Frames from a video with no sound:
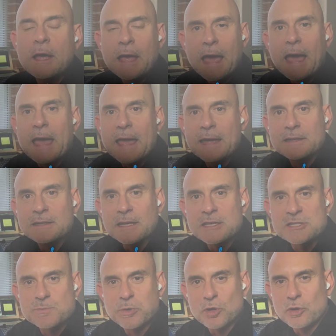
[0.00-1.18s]
and
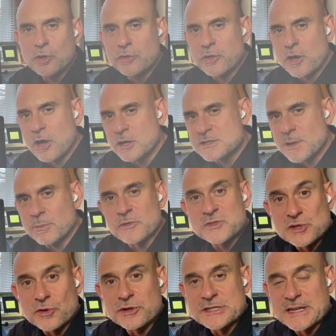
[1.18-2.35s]
explore the concept of
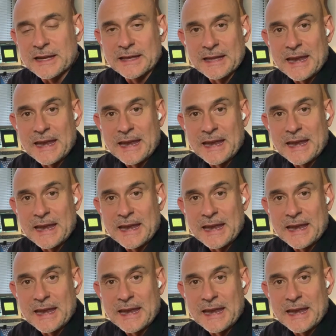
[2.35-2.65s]
storytelling